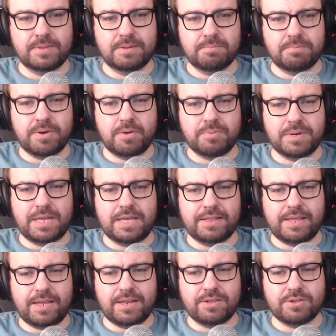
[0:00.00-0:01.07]
But when he
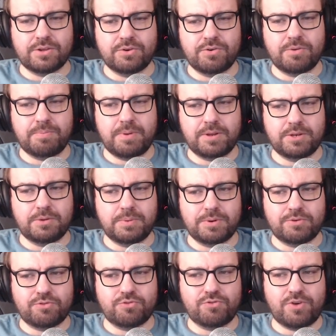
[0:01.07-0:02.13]
led his group into a
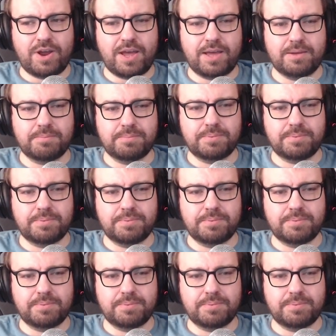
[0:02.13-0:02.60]
trap,